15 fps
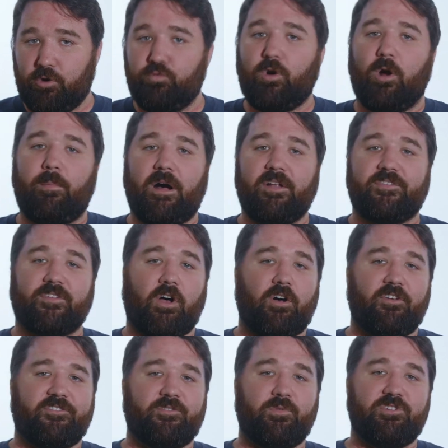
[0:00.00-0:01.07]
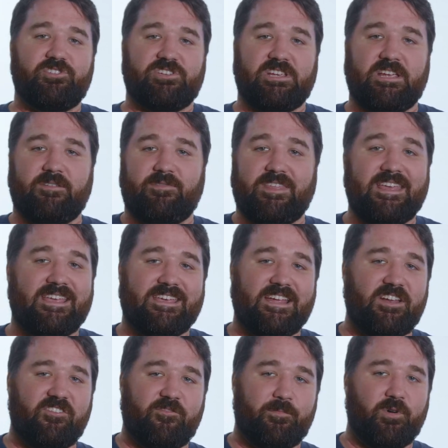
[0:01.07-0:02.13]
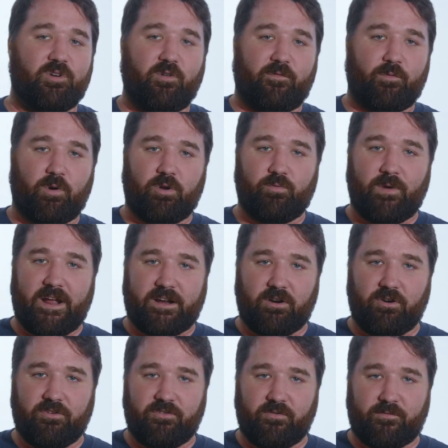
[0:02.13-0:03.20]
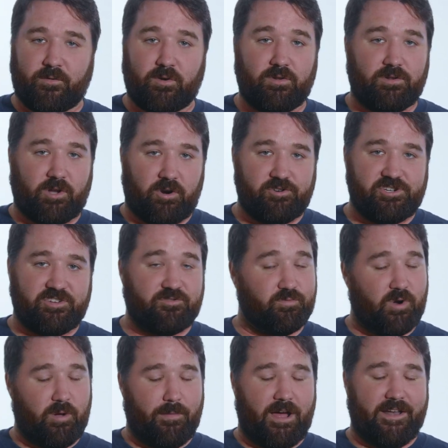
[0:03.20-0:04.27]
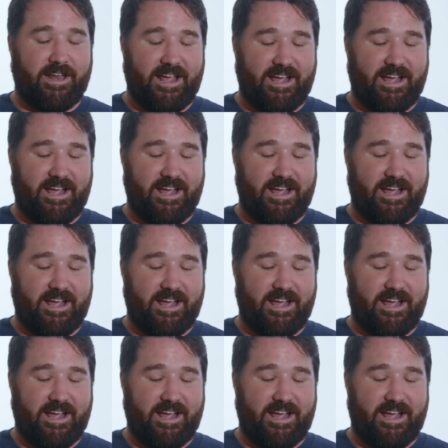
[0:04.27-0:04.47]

Robots also achieved the Guinness Book of World Records for largest robot